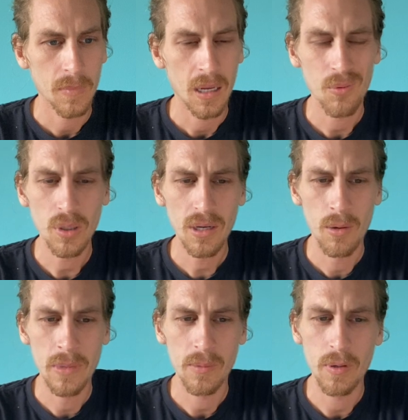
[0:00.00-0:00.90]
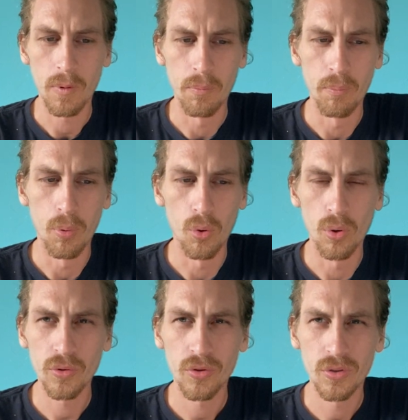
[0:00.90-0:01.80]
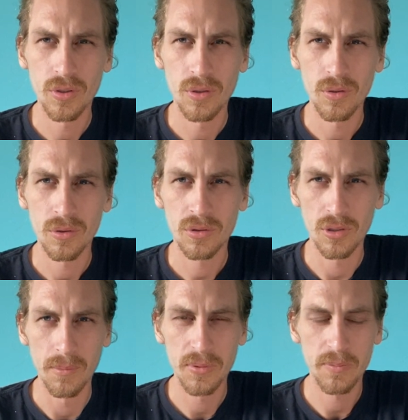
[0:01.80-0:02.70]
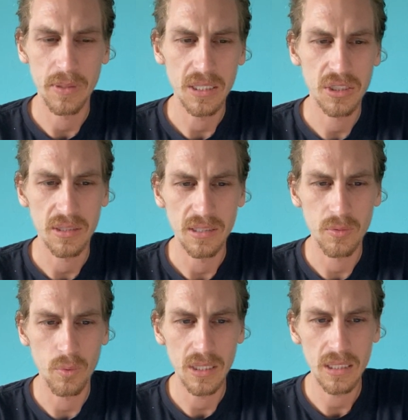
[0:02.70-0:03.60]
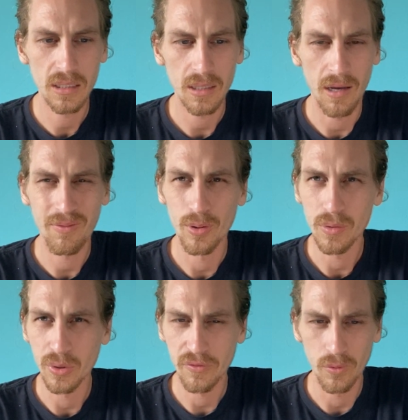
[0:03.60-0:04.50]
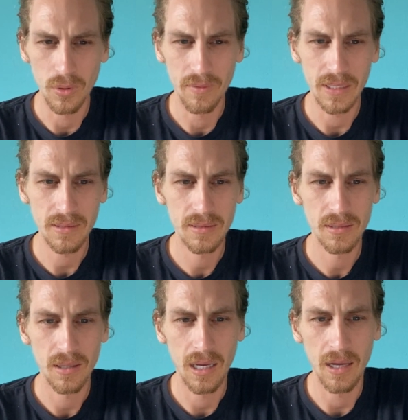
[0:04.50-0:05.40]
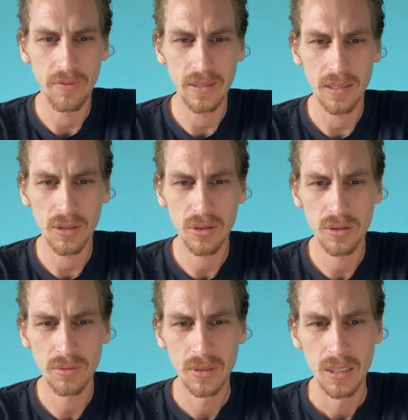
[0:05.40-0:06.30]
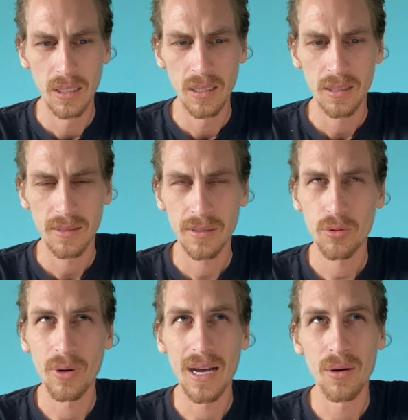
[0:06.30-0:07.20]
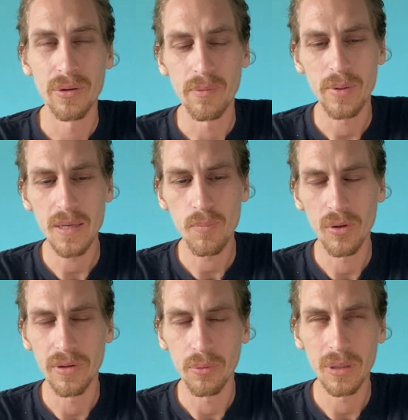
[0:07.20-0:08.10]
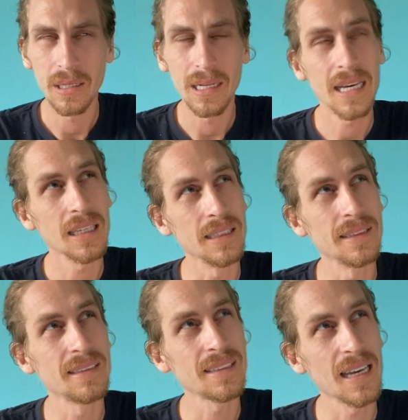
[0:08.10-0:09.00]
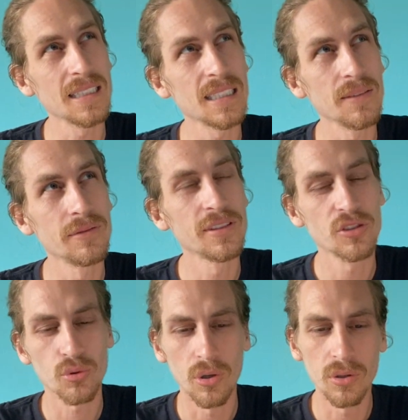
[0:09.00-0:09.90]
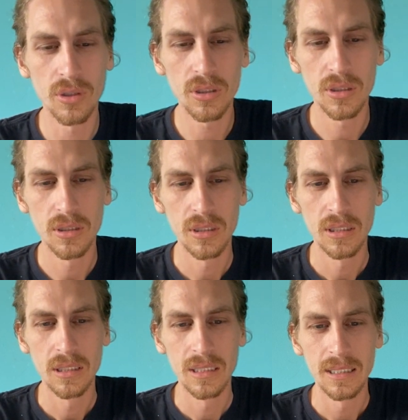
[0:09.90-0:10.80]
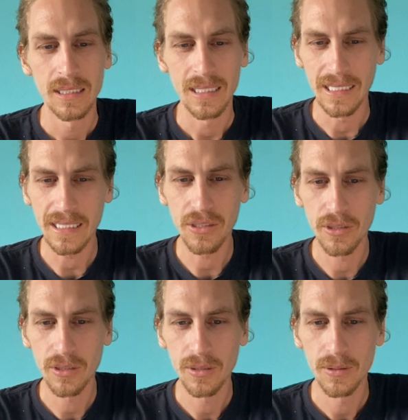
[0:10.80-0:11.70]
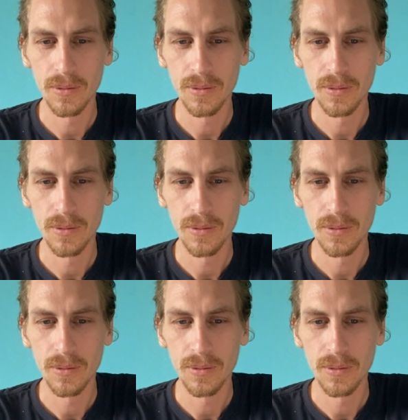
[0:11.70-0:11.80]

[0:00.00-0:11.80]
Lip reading: I wonder how many people bought Trump's speech this week. I thought he was full of it. I think the crowd, the people, they really like a decisive, strong leader.